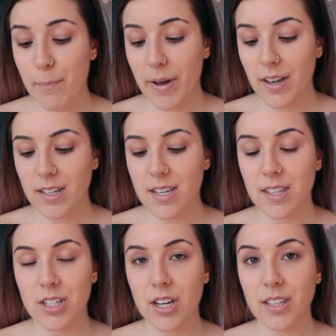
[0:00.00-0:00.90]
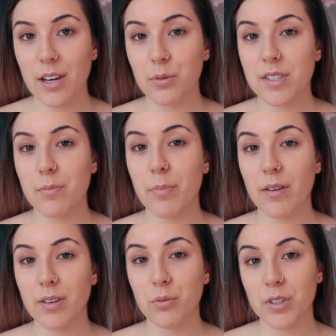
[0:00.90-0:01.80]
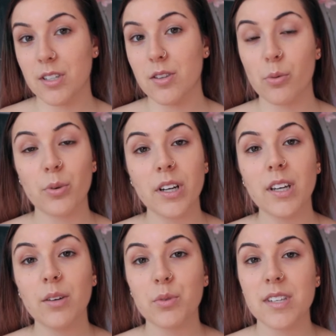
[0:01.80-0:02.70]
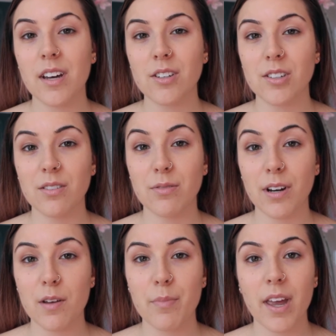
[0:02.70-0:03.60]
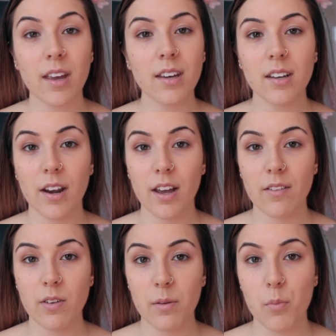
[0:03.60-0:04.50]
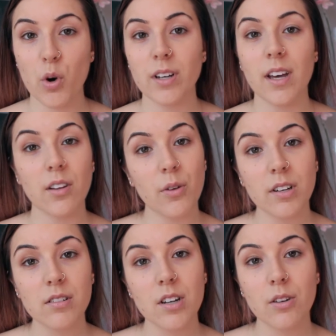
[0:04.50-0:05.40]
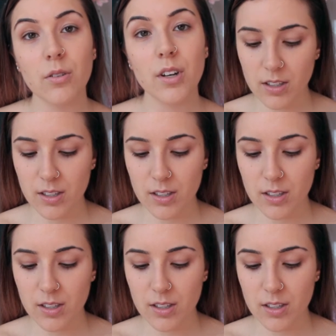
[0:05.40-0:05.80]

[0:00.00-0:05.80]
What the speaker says: but the shade that was above it, which is 3, was actually very pink, and I have a more yellow undertone.